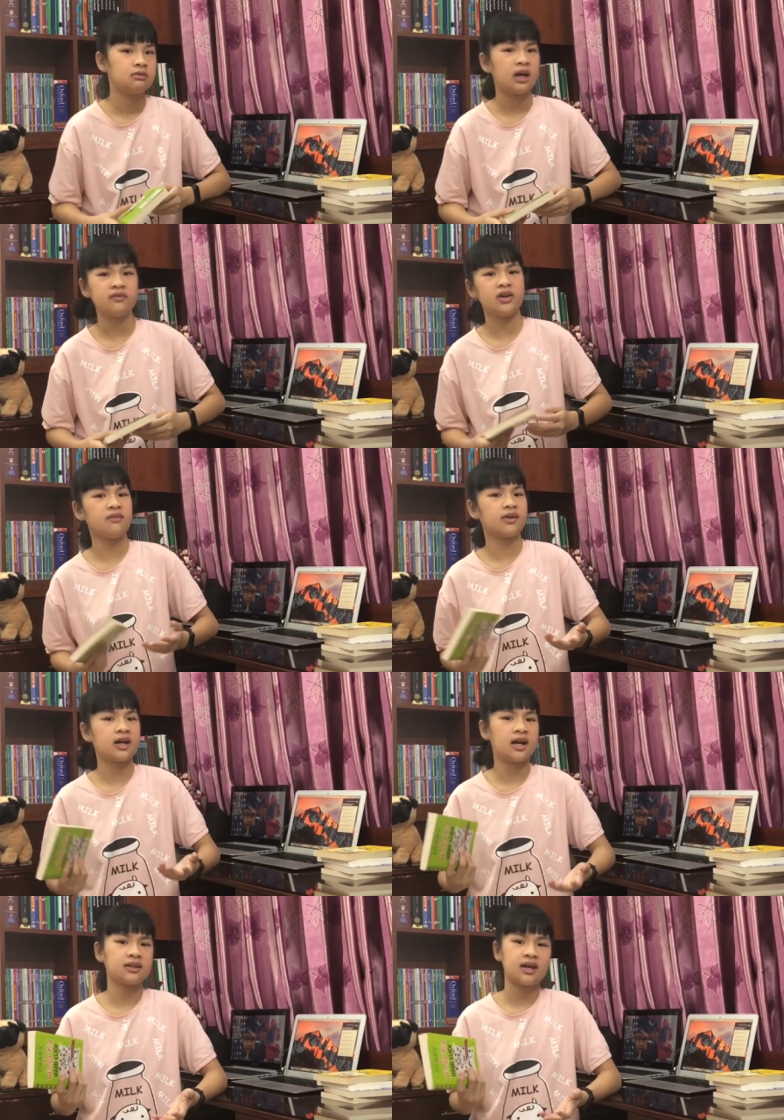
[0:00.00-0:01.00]
I've never
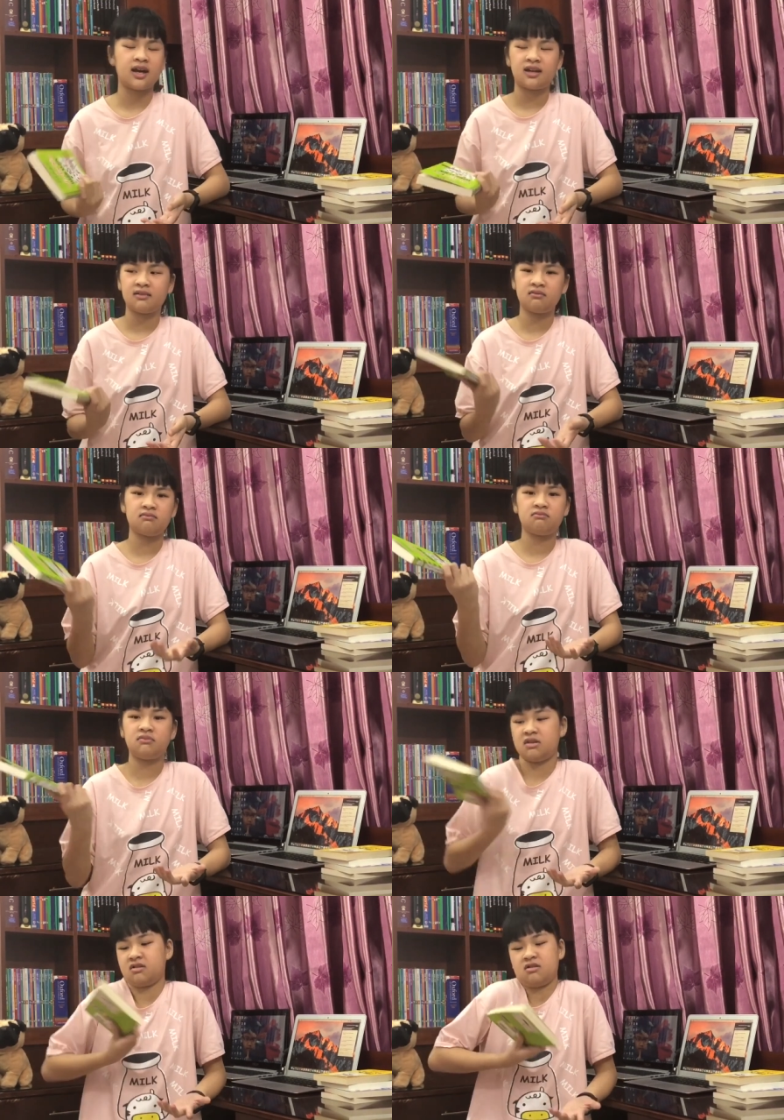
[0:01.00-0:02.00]
got that.
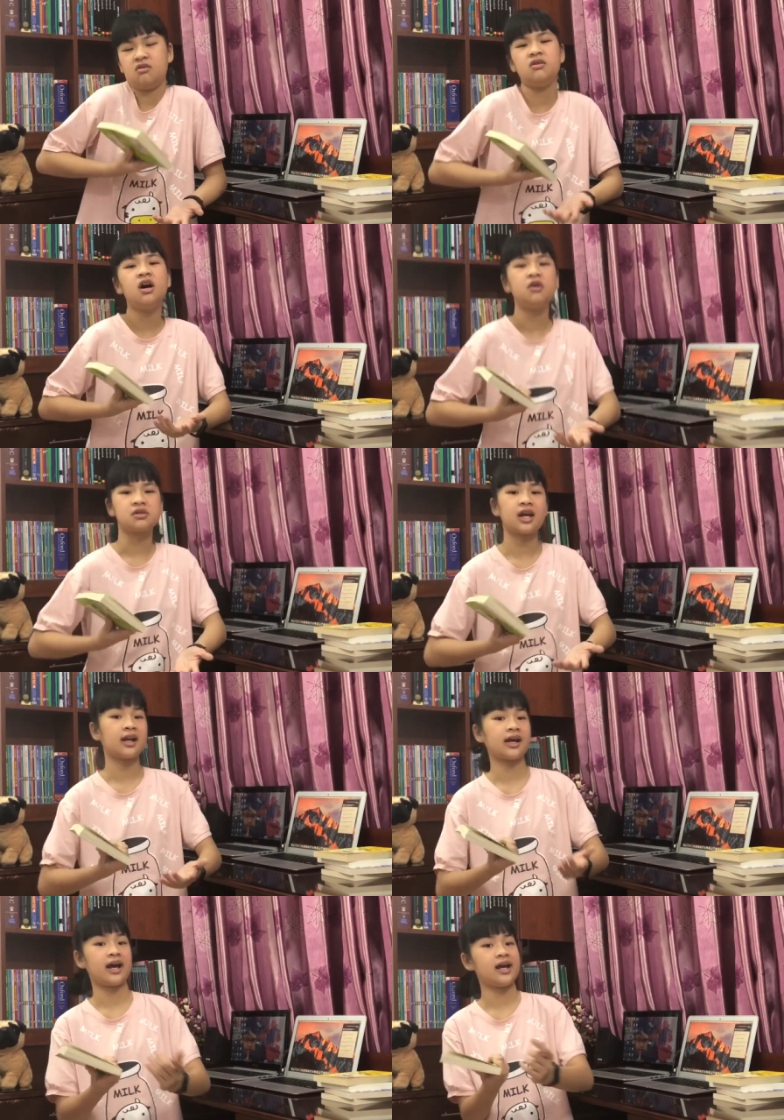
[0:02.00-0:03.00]
But who knows? I
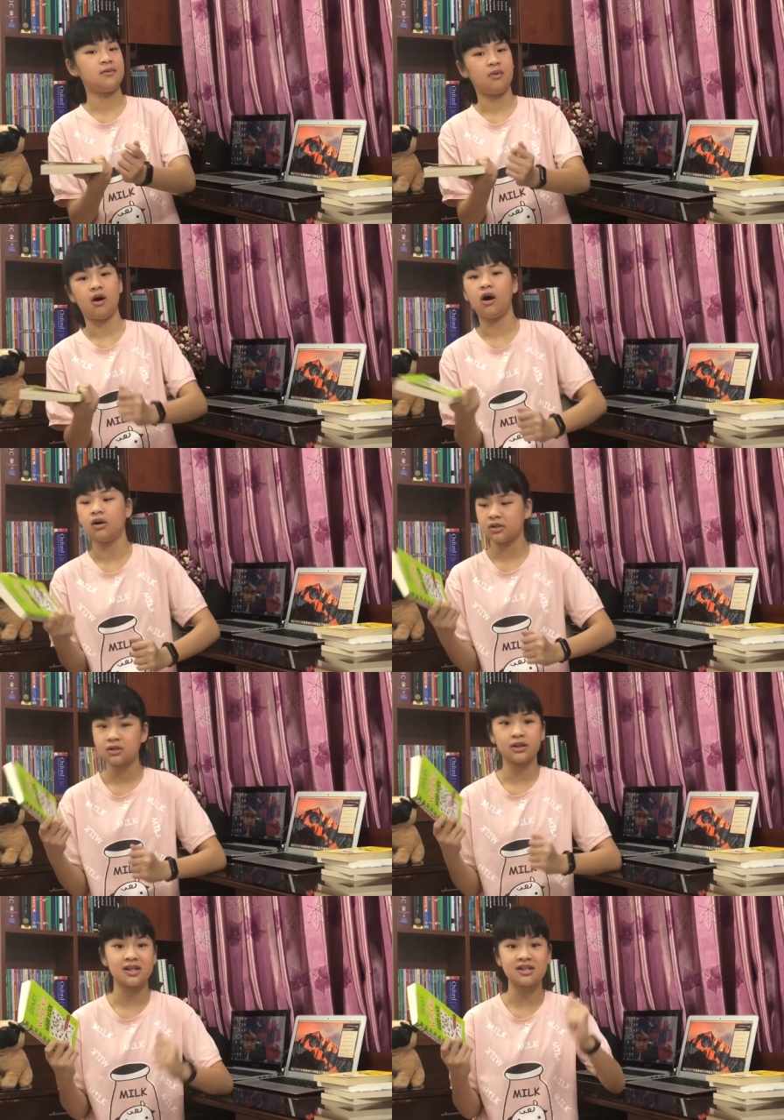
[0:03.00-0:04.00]
like eight balls
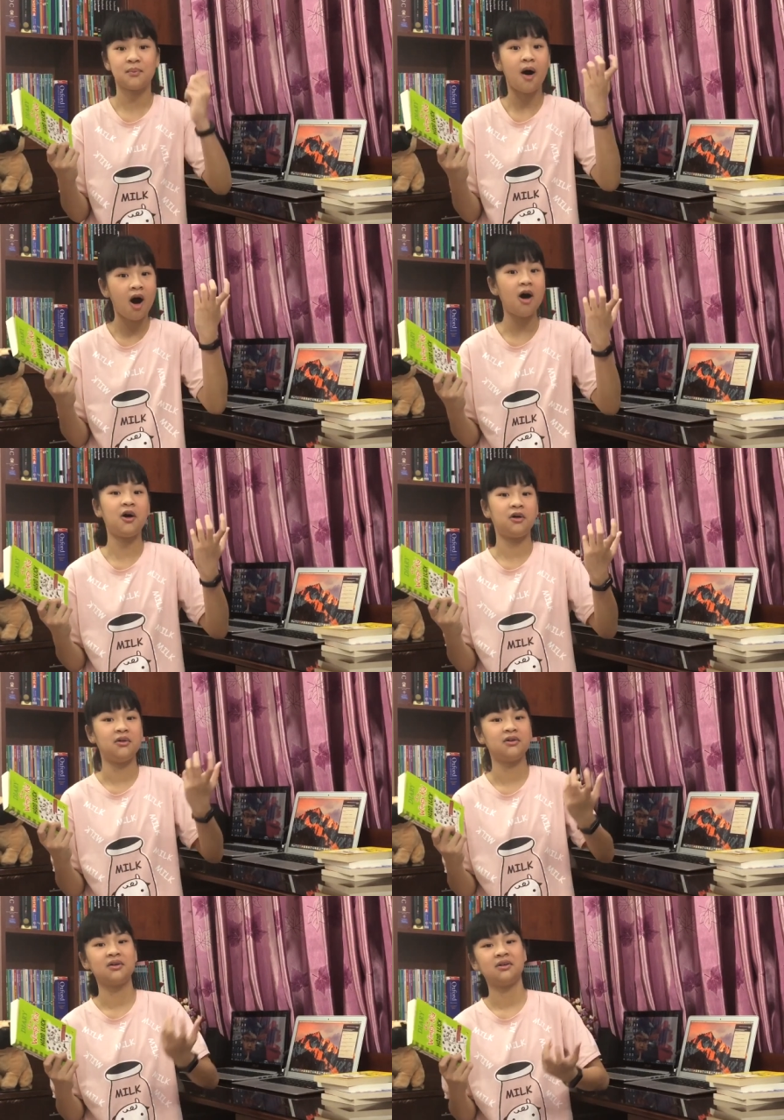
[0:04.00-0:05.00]
is a ball.